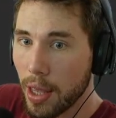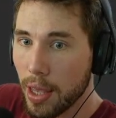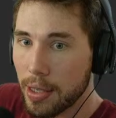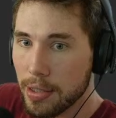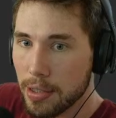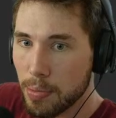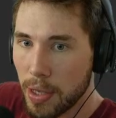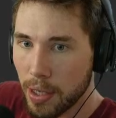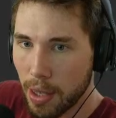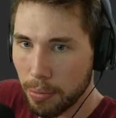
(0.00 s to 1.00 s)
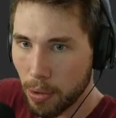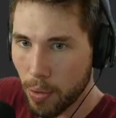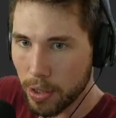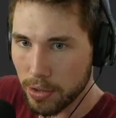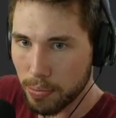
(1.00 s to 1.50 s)
is being kept at
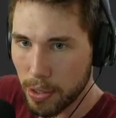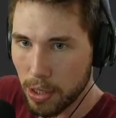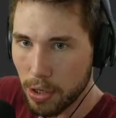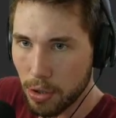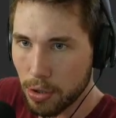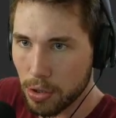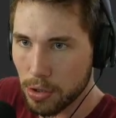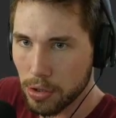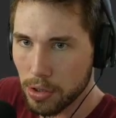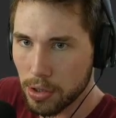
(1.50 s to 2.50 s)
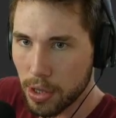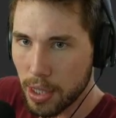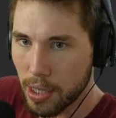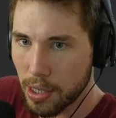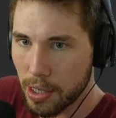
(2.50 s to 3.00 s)
1 because
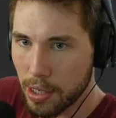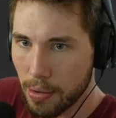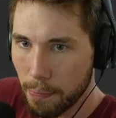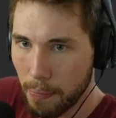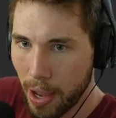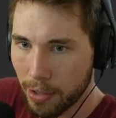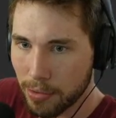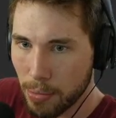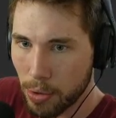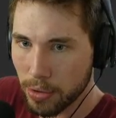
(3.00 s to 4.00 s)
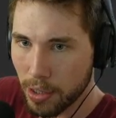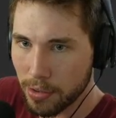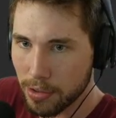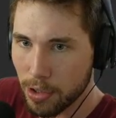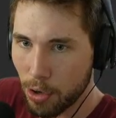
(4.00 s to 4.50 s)
the max mult
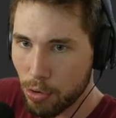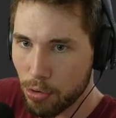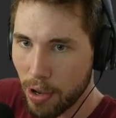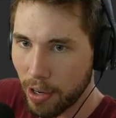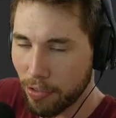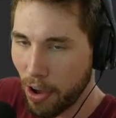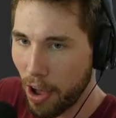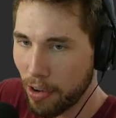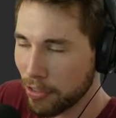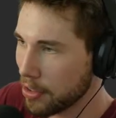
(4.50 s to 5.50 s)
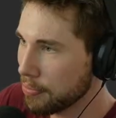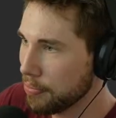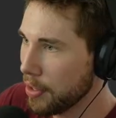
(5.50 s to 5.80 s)
is 2 and I've halved it.